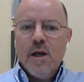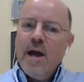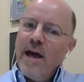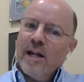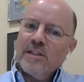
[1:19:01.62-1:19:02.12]

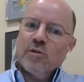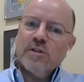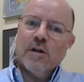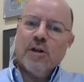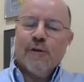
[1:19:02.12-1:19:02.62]
And as a
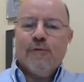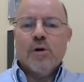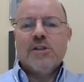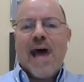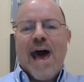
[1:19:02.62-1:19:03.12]
result, they're
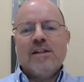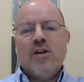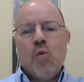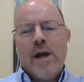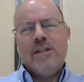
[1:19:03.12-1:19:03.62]
forced to act
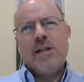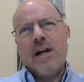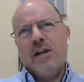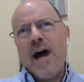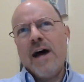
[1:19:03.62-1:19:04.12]
in ways that
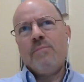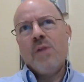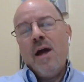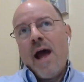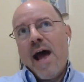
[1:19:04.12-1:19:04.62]
are not
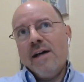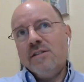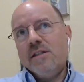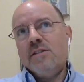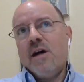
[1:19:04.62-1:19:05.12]
as
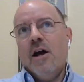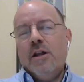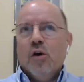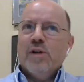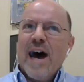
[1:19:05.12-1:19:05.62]
desired,
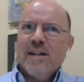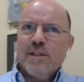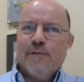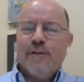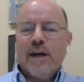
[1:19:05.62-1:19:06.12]
not as
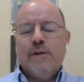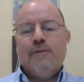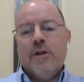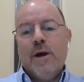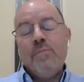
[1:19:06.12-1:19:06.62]
effective
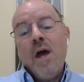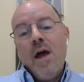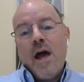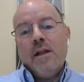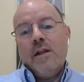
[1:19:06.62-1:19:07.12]
for them.
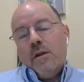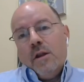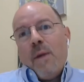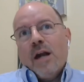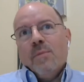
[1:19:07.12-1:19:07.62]
And the
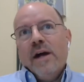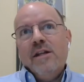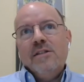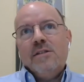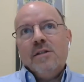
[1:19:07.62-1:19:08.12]
bottom line
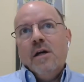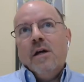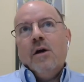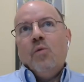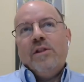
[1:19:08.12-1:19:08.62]
is,
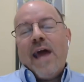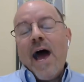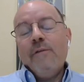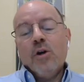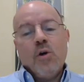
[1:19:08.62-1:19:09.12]
they
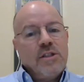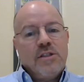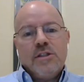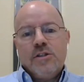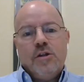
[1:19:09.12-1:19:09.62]
haven't caused
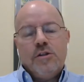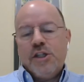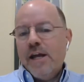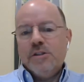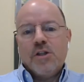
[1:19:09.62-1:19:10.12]
us to
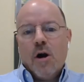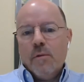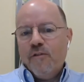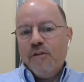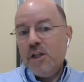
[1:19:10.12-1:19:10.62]
change
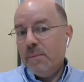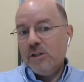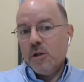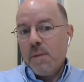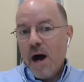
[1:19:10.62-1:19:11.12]
our
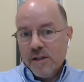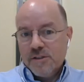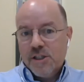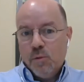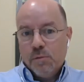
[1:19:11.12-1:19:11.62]
fundamental
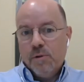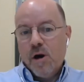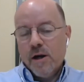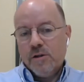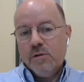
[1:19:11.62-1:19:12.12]
policy with
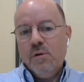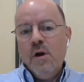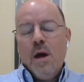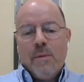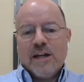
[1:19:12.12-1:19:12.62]
regard to
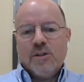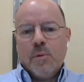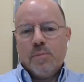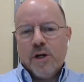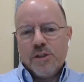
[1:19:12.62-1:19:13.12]

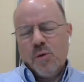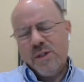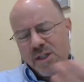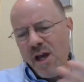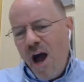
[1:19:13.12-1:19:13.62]
maximum pressure,
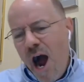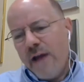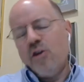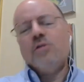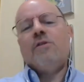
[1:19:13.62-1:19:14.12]
which I
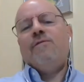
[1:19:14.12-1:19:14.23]
don't,